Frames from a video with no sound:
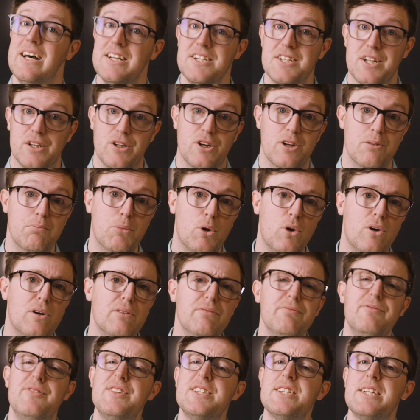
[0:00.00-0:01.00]
To learn
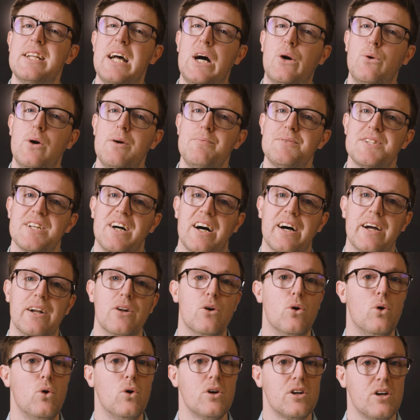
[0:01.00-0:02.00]
more, visit our website
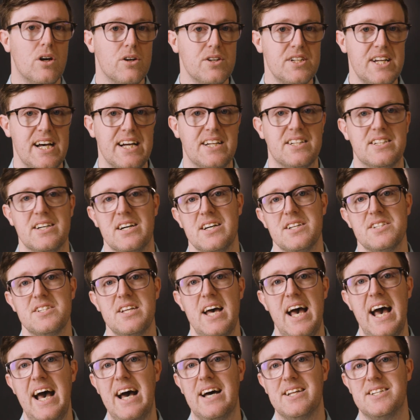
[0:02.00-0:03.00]
or contact us
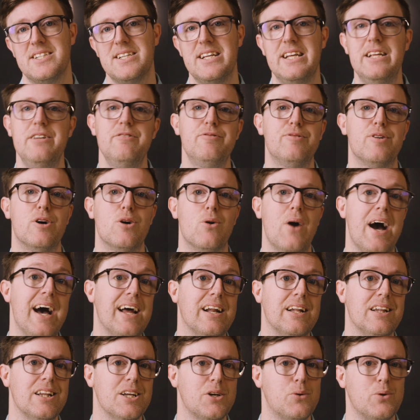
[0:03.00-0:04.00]
at info
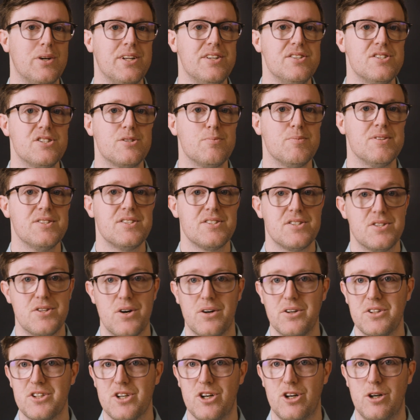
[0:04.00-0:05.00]
at
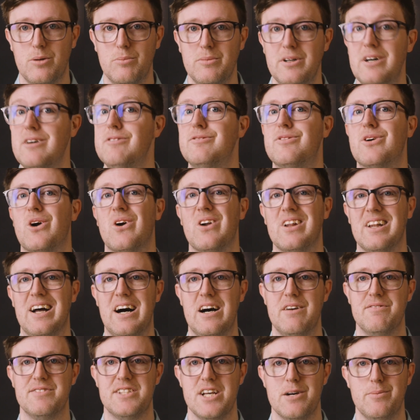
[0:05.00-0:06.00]
liquidinstruments.com for a
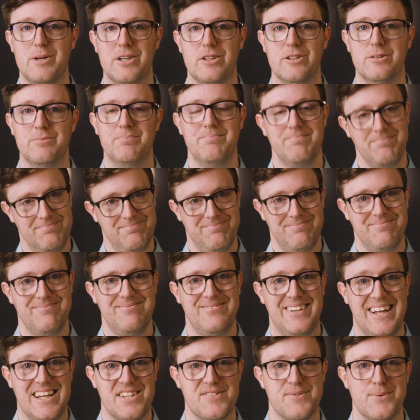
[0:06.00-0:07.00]
live demo.
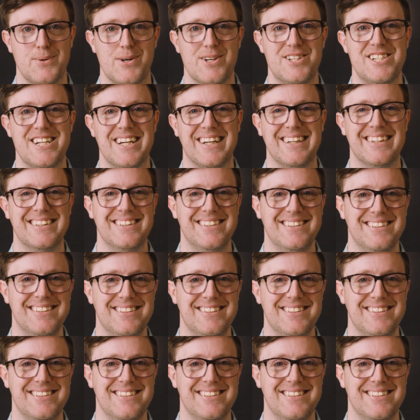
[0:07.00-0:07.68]
Thanks for watching.